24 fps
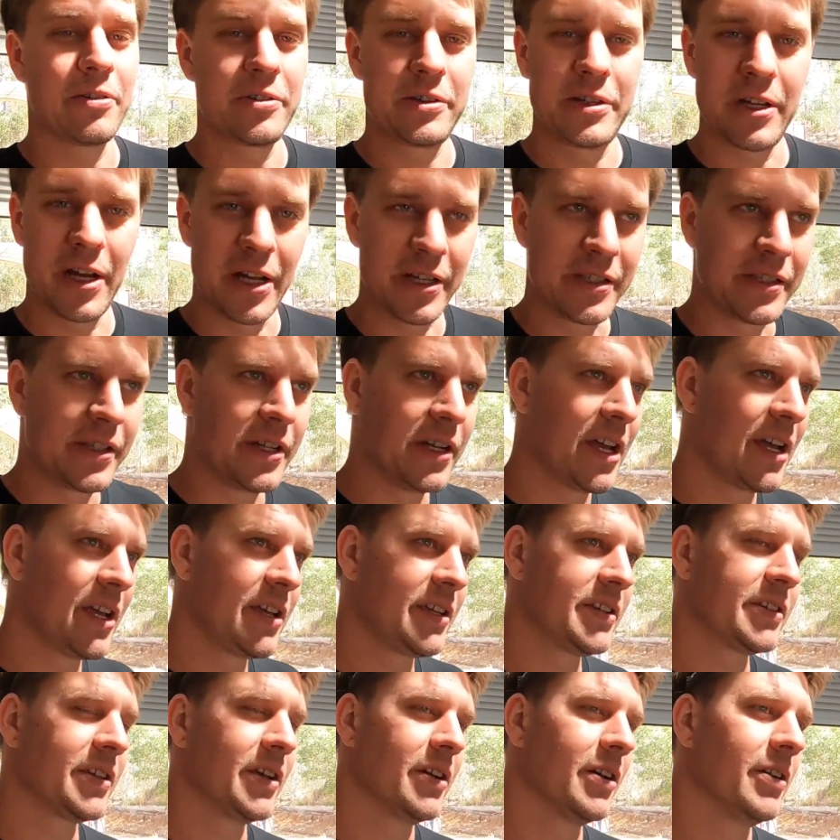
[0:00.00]
Cruise started
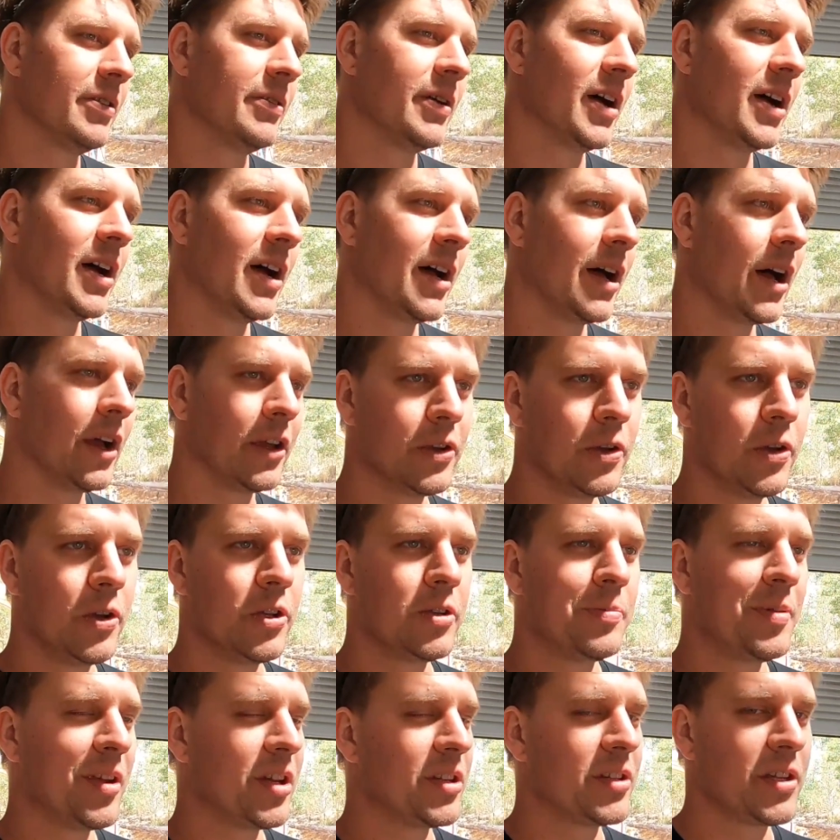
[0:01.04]
today, so a
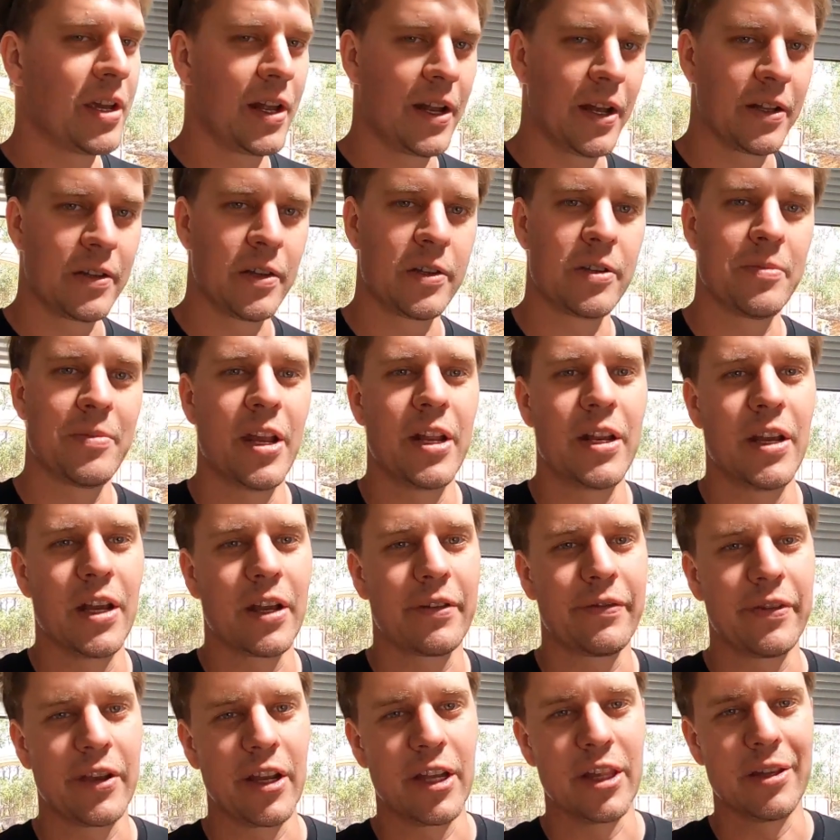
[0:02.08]
huge big shout out to
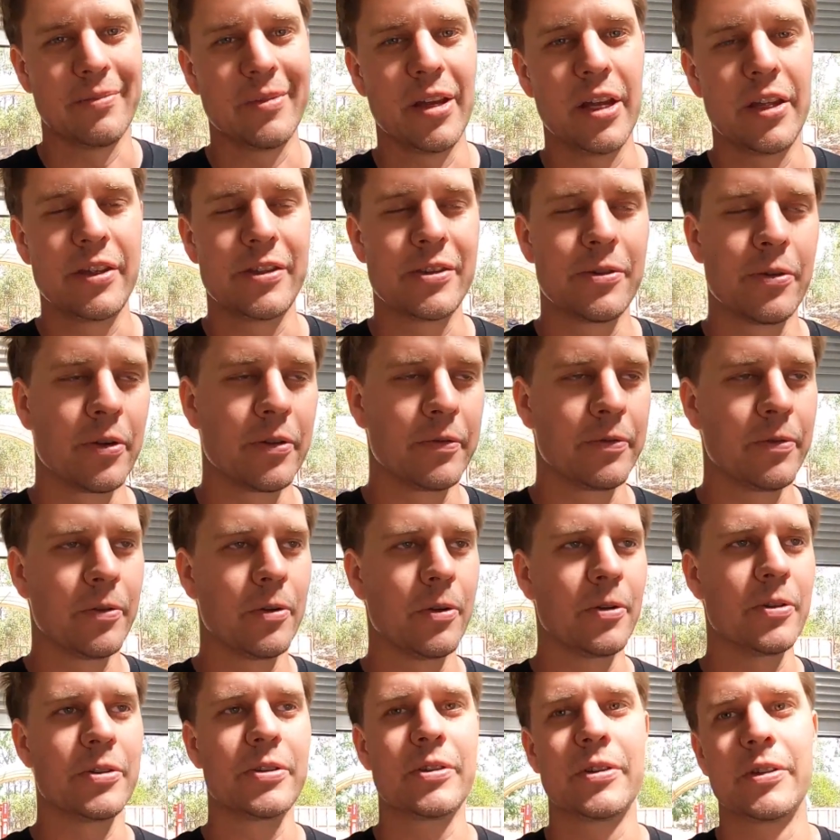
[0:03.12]
Tremaniac for getting them heads sorted
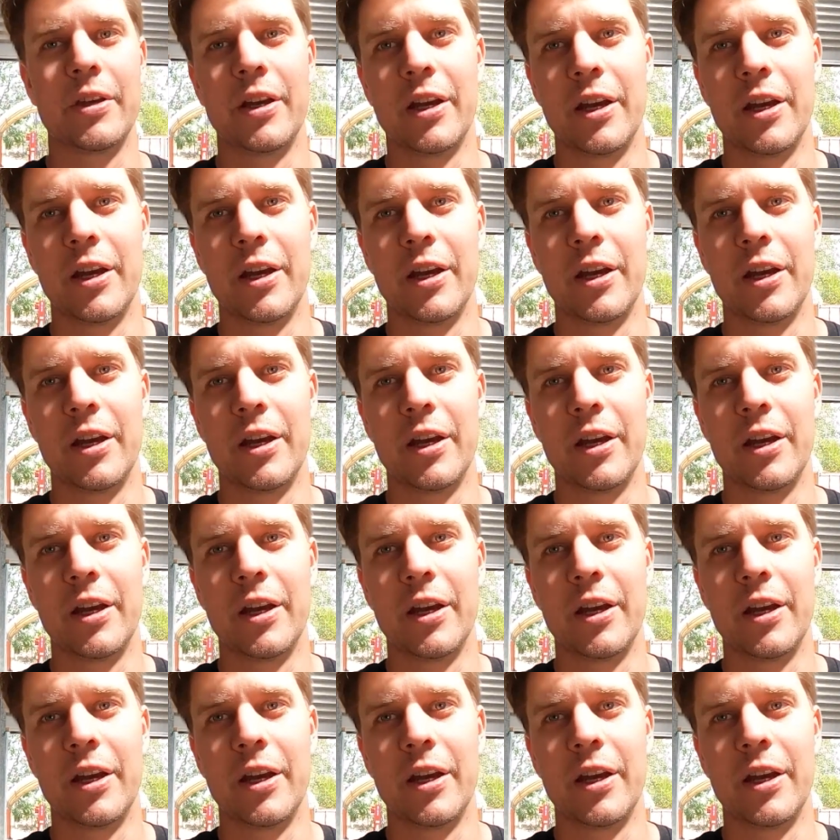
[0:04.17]
for us.